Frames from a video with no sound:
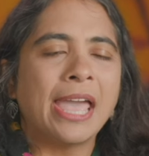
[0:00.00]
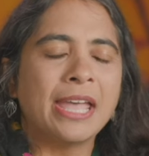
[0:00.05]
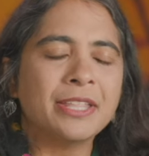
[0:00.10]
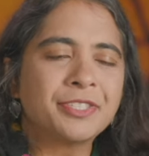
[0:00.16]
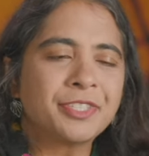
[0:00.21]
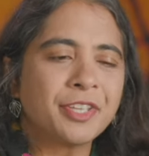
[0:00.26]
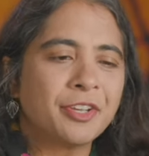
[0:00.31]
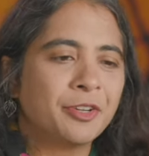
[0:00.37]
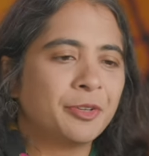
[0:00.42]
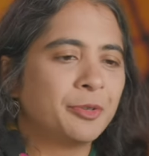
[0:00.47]
And
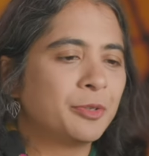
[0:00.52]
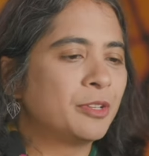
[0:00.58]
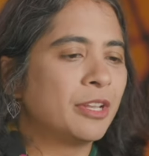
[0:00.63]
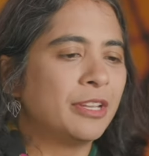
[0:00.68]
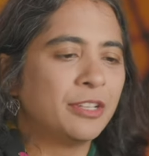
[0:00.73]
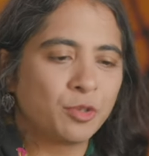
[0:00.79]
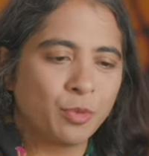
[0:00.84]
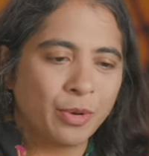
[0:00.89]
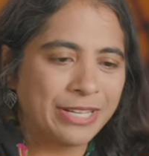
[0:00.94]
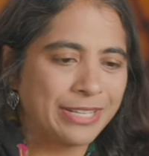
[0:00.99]
so
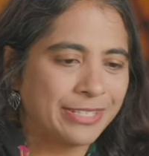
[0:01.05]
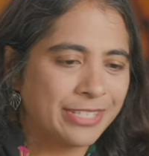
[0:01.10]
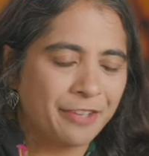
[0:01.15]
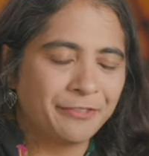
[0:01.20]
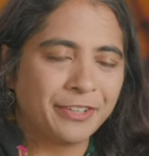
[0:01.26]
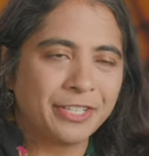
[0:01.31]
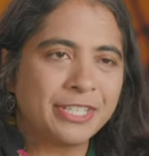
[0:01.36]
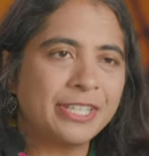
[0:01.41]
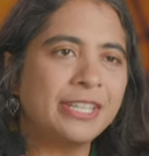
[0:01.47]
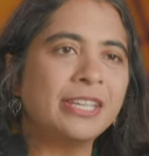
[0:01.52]
in
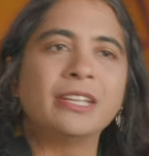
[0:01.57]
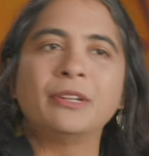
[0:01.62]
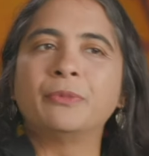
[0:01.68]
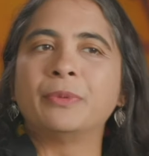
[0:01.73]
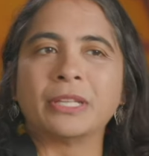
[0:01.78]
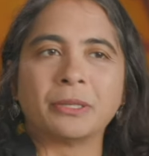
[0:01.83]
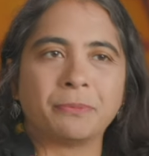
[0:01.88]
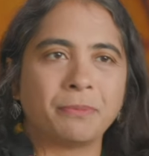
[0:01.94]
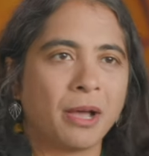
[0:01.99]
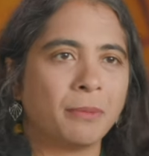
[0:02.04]
2017,
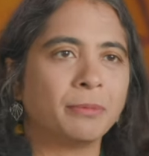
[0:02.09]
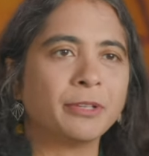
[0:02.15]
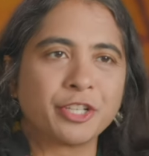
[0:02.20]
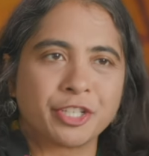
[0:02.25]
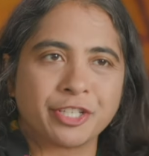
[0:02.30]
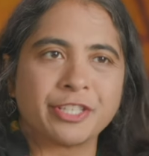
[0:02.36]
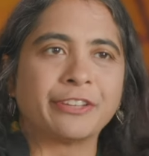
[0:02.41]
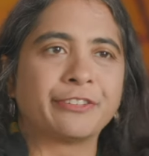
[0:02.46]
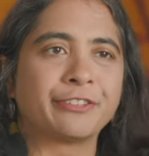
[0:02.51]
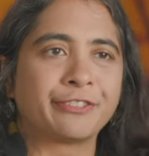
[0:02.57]
we had
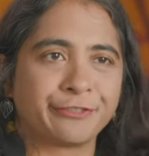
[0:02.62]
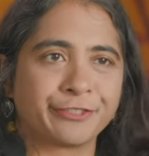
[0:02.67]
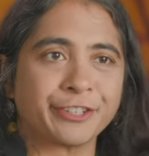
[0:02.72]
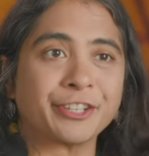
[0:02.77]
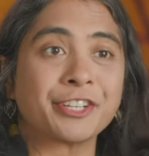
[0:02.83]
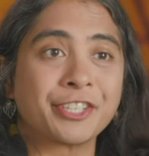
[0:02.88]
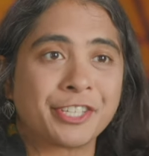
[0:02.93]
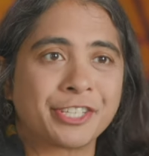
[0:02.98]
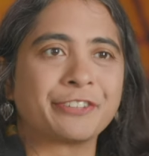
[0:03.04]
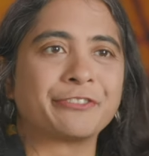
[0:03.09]
published this
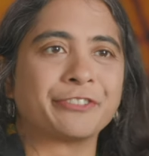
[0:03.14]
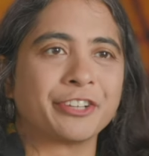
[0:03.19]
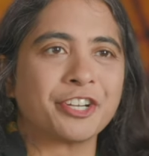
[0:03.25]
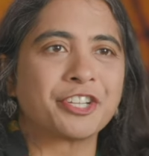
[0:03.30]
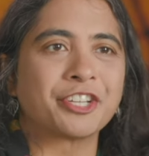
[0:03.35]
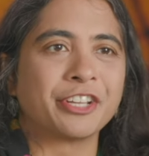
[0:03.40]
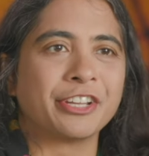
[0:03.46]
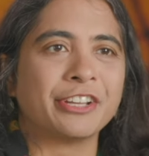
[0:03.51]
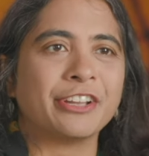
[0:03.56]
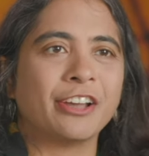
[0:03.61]
first
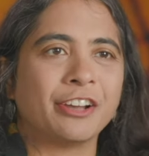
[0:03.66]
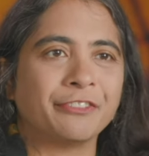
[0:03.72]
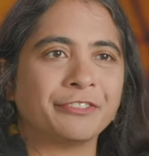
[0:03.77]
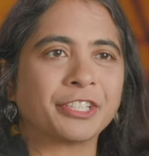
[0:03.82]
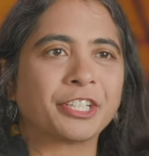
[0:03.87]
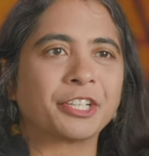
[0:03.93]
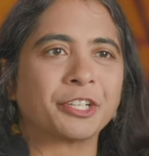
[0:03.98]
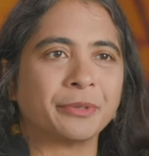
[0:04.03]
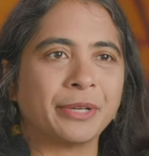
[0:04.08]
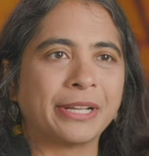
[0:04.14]
version of
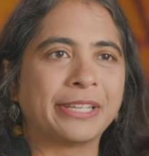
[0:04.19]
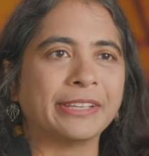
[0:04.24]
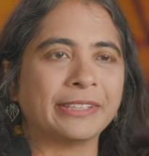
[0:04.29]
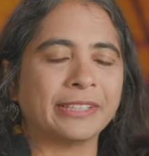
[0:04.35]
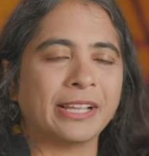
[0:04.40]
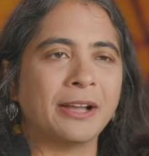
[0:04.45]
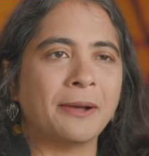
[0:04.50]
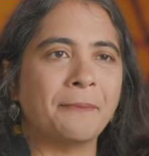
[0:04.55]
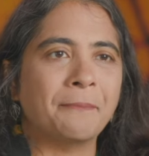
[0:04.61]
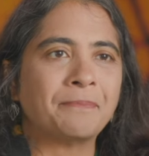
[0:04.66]
the
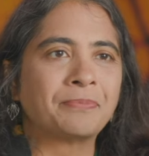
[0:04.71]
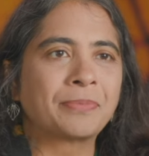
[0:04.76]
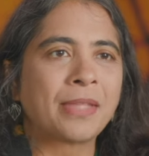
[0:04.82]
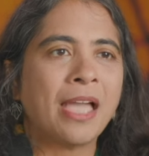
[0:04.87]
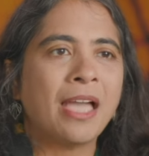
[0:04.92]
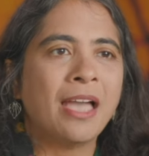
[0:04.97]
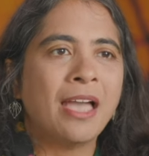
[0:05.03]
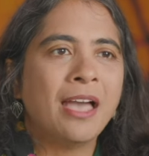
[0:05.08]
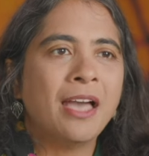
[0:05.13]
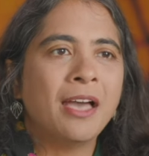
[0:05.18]
curriculum.
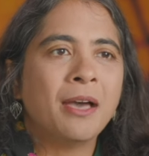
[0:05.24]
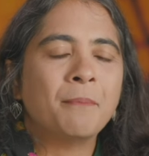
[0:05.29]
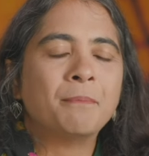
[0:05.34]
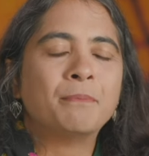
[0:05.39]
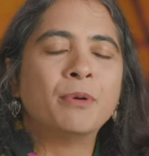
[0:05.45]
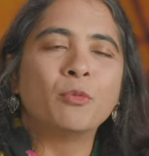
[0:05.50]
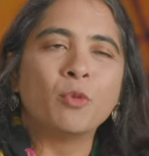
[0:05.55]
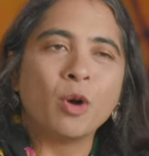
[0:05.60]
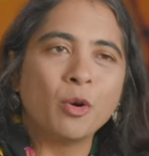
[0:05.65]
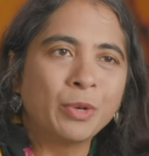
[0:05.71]

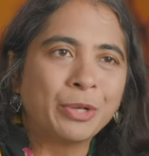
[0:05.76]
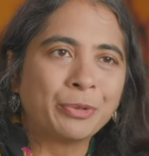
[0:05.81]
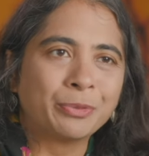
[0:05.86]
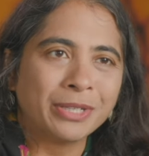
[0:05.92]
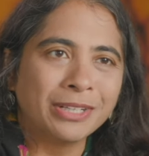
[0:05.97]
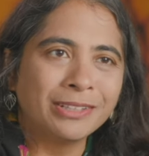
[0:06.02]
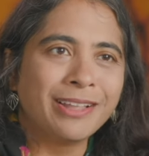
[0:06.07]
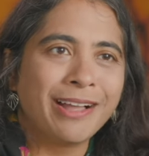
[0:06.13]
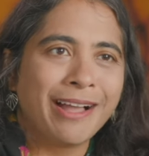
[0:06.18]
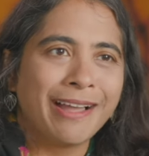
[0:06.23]
But what we
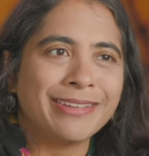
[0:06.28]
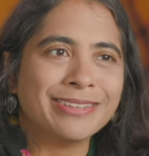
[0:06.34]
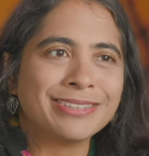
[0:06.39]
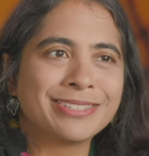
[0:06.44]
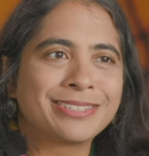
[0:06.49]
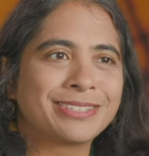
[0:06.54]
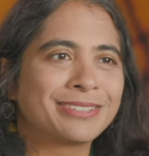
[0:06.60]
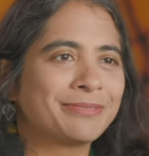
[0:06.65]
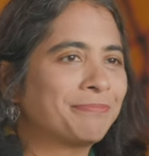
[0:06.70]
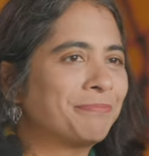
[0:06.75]

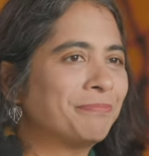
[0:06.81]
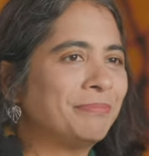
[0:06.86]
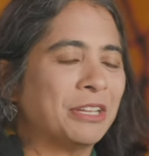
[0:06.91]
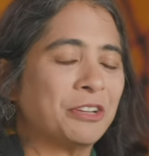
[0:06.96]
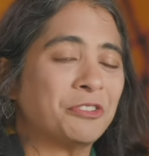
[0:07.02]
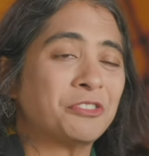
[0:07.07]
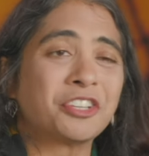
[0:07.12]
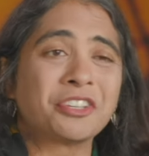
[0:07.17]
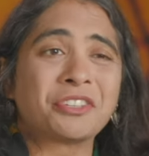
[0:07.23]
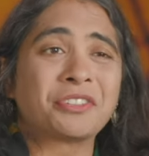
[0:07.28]
realized,
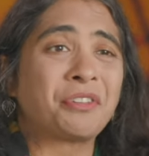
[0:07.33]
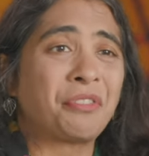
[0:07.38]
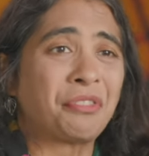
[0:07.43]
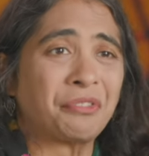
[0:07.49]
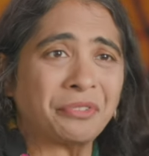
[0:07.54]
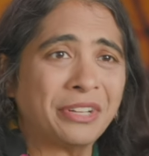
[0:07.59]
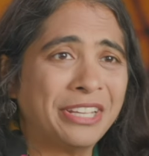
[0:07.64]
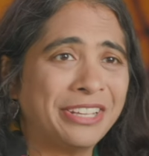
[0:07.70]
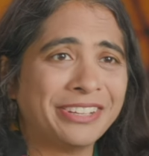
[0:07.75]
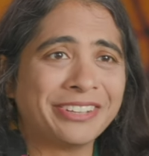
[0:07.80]
you know, just
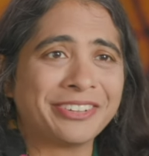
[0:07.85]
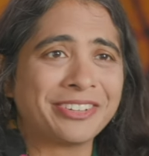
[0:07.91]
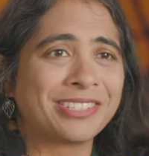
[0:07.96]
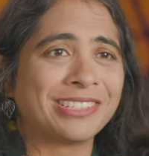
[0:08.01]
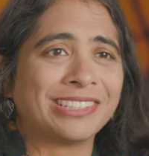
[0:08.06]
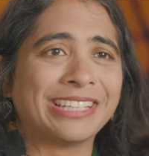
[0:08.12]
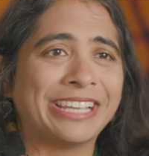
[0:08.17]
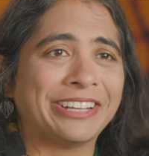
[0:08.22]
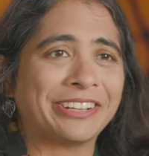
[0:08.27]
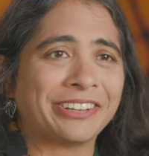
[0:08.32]
three years
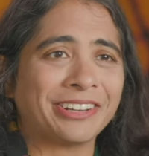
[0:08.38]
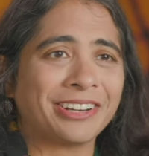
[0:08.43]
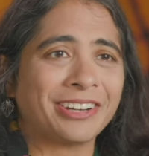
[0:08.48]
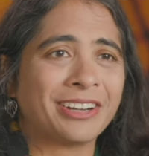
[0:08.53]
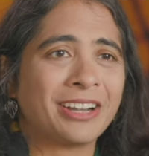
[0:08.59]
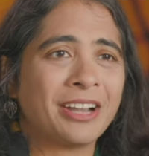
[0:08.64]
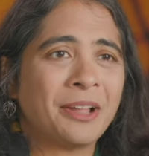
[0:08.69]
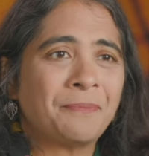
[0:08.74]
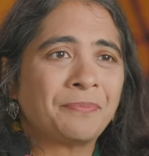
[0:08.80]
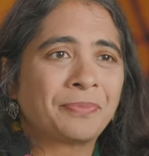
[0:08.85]

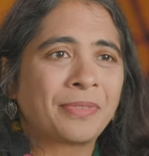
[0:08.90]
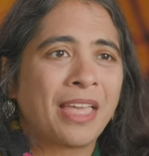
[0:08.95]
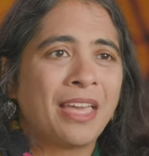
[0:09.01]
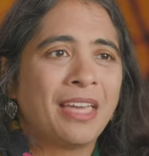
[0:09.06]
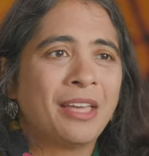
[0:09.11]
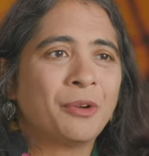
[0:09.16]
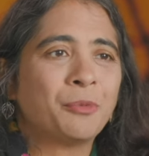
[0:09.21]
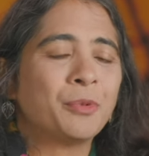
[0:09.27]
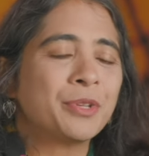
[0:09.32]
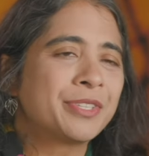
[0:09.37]
later,
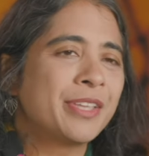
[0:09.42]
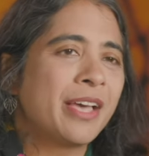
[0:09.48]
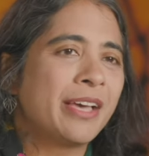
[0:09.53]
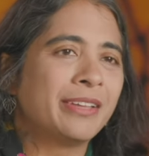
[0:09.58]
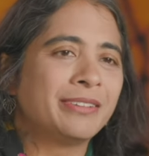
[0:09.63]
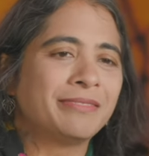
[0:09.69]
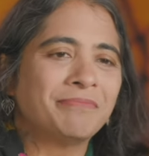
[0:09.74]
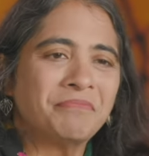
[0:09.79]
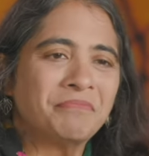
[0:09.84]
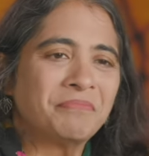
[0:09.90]
was
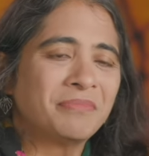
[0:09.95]
that